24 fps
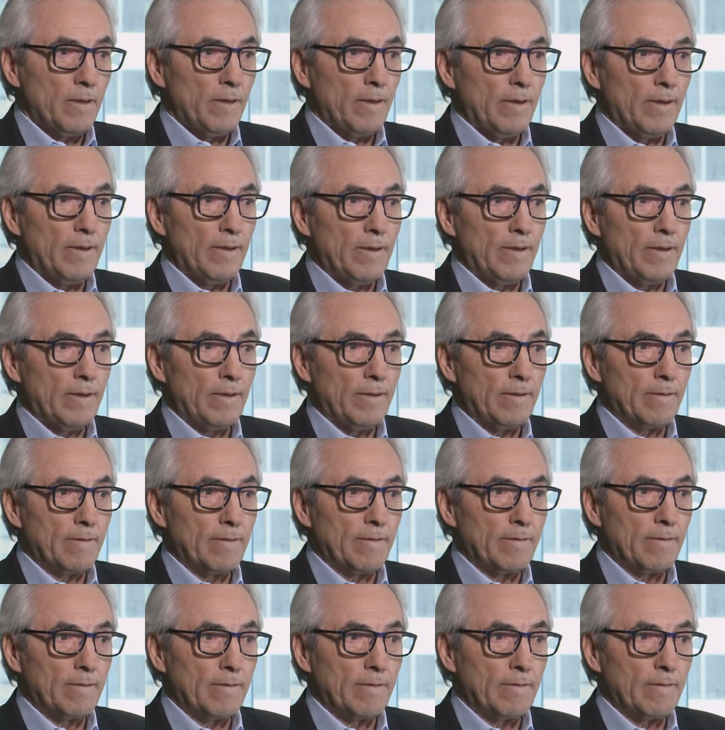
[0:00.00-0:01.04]

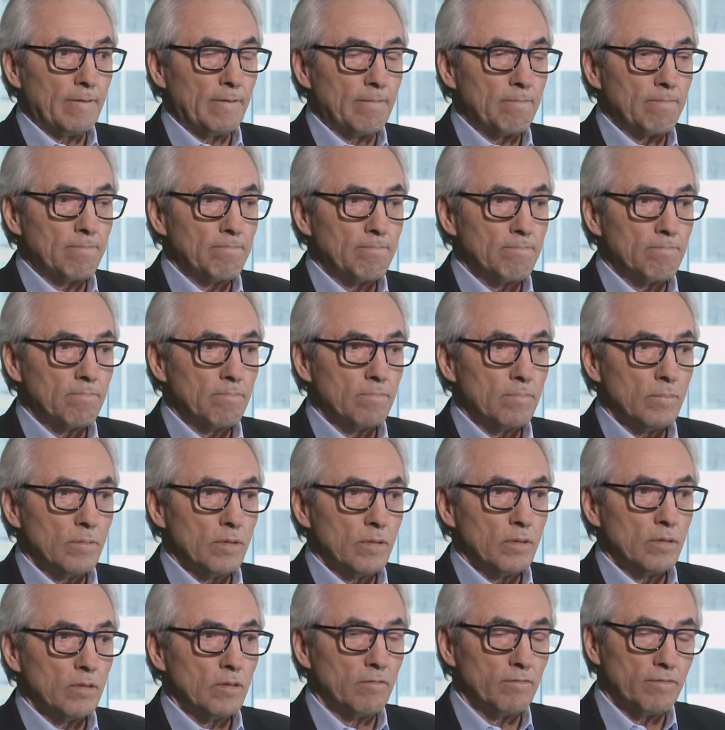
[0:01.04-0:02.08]
And uh,
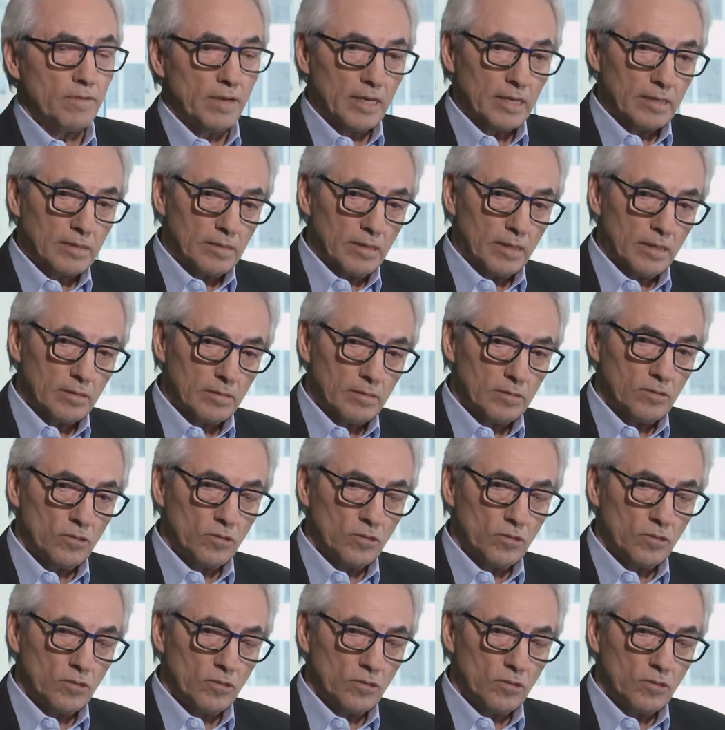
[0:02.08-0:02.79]
the fact that